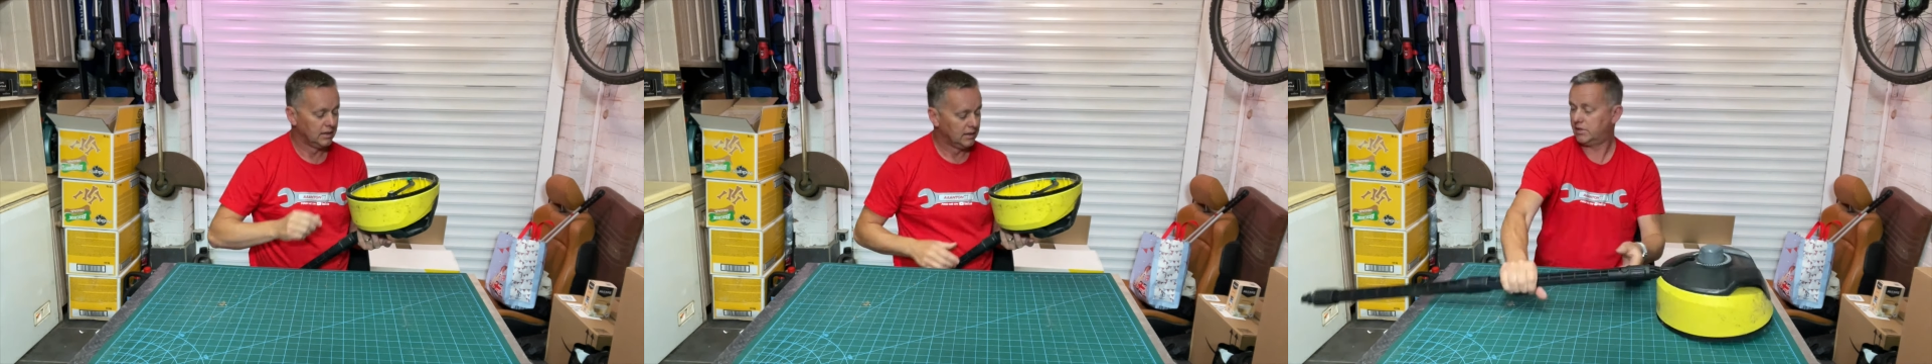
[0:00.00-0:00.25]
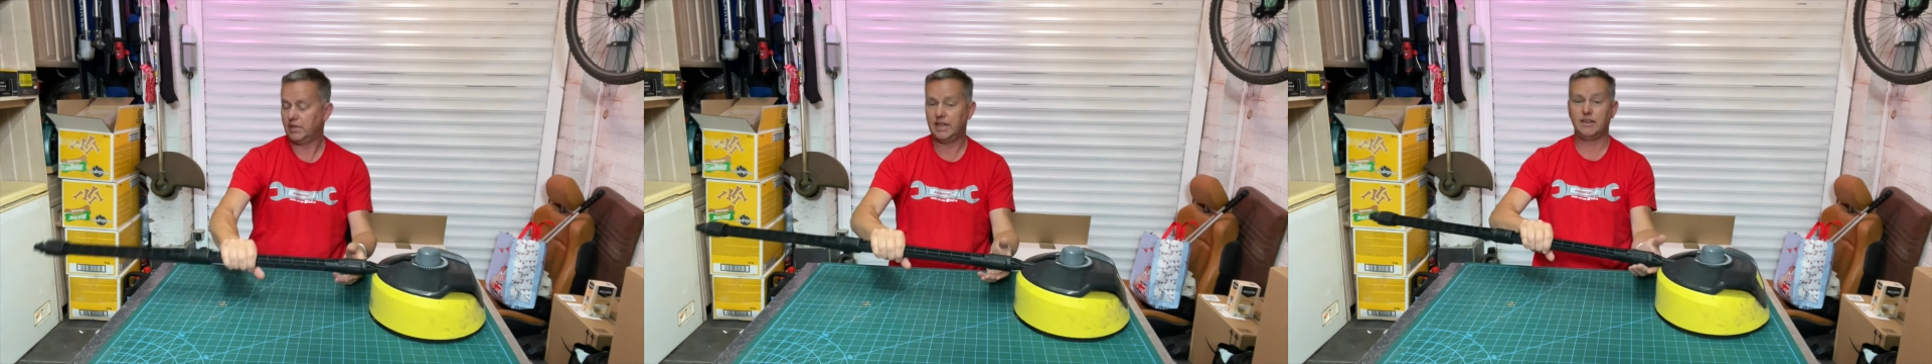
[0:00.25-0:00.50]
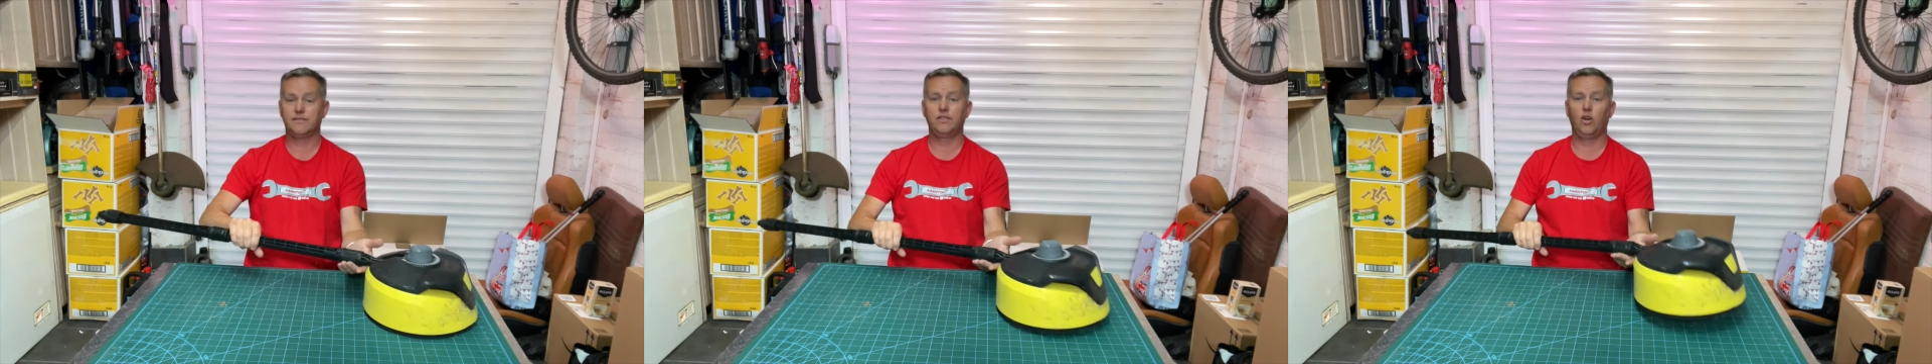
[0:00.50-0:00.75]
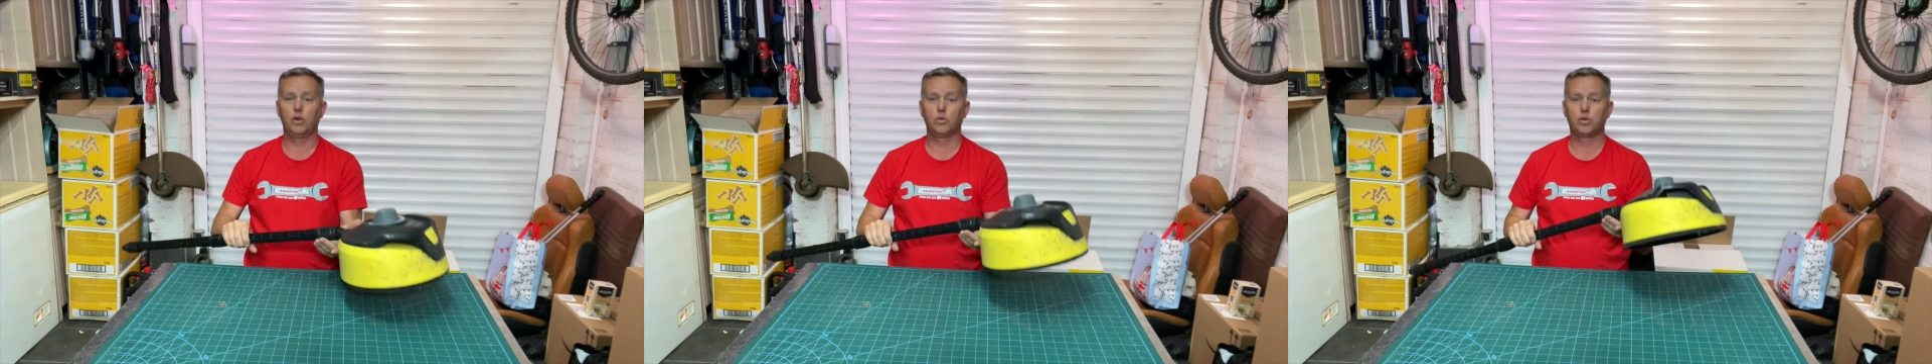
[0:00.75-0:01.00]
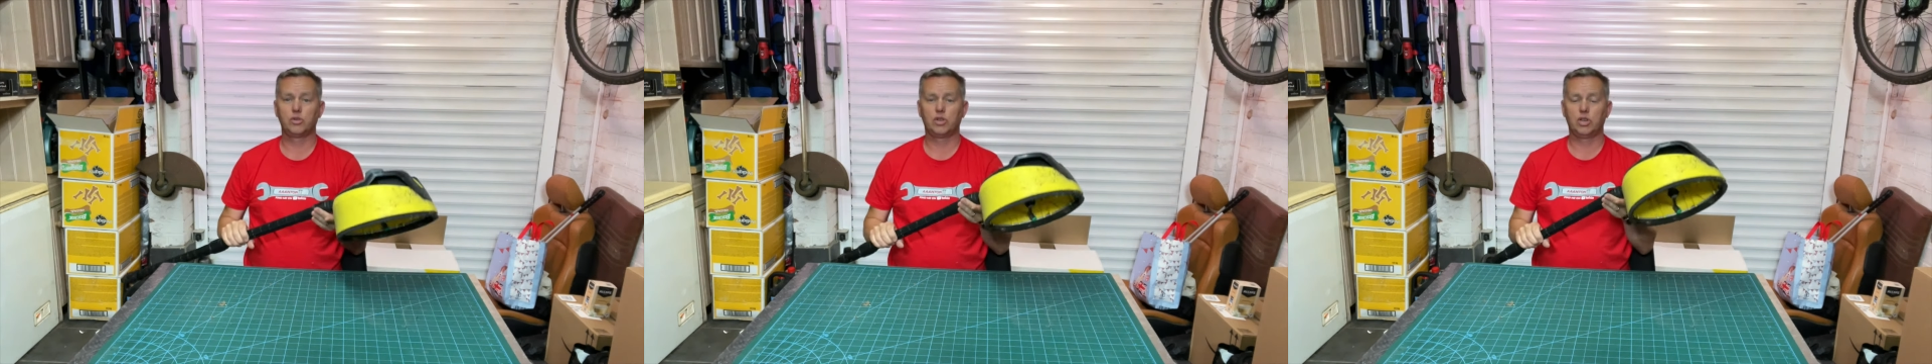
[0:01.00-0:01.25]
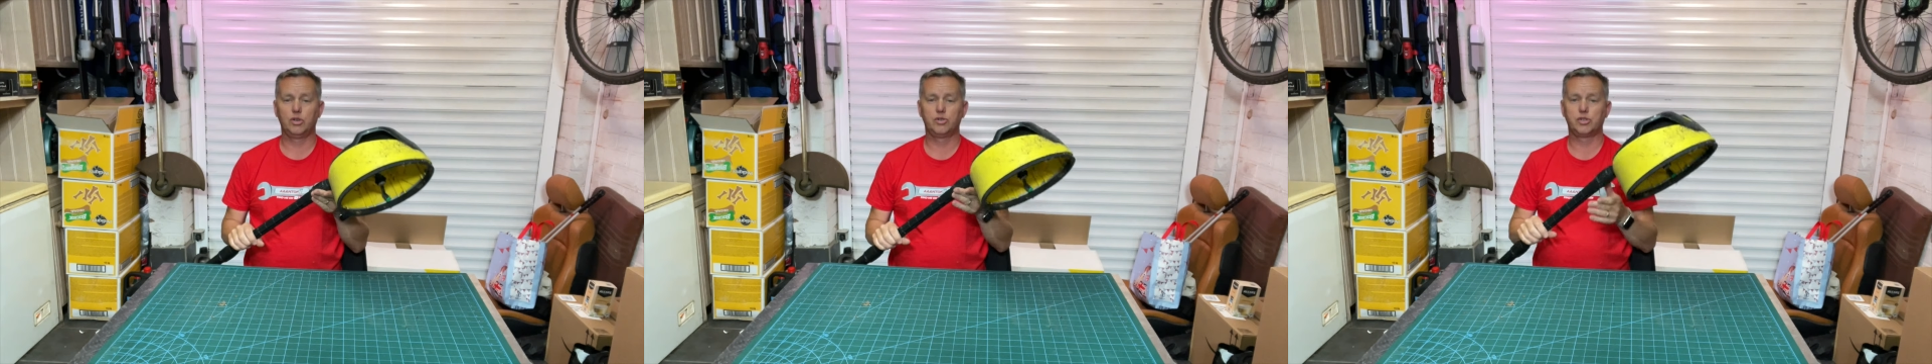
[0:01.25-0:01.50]
So yeah, final
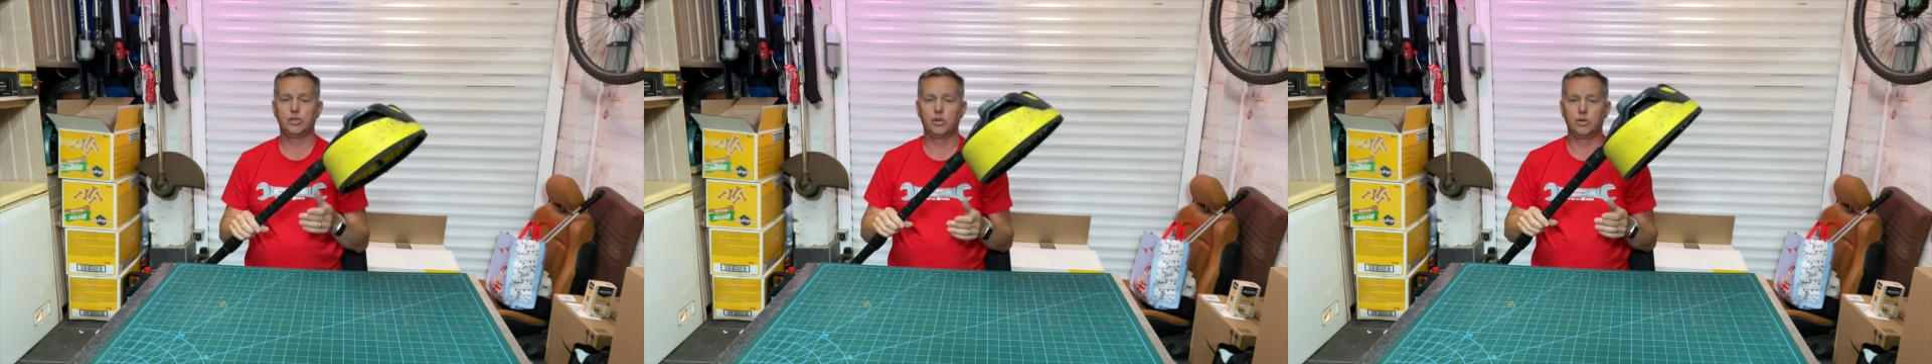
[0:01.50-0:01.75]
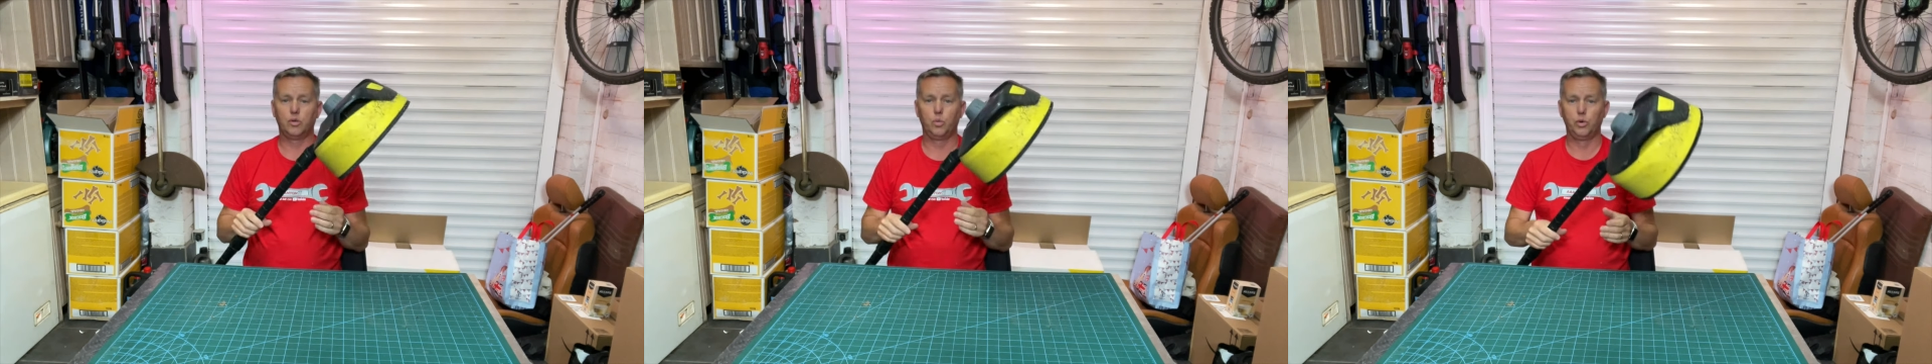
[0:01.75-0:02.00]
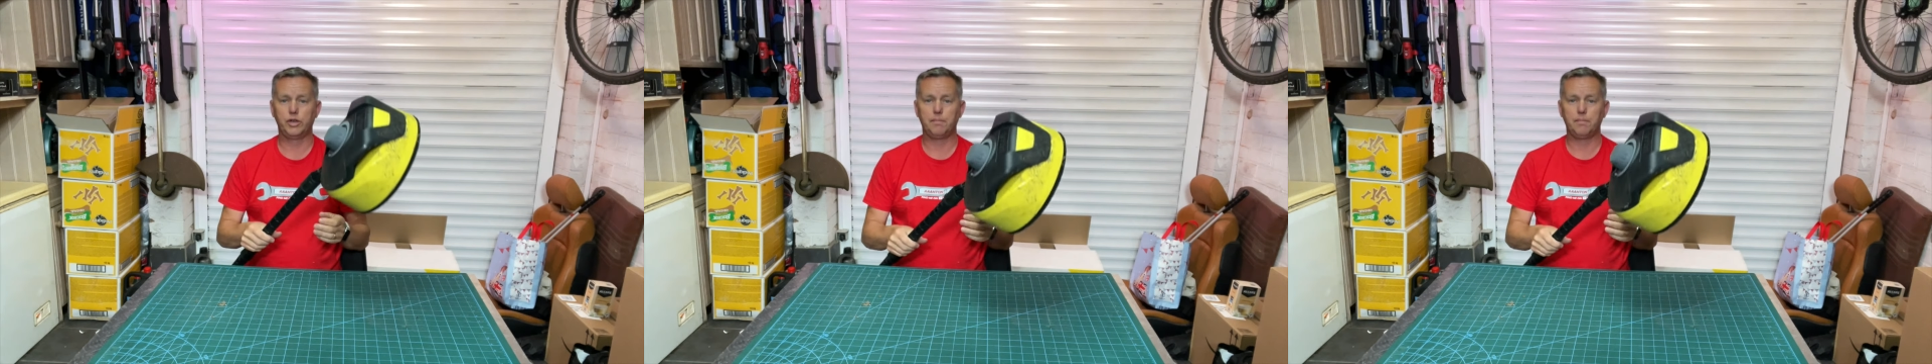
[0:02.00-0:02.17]
conclusion. Would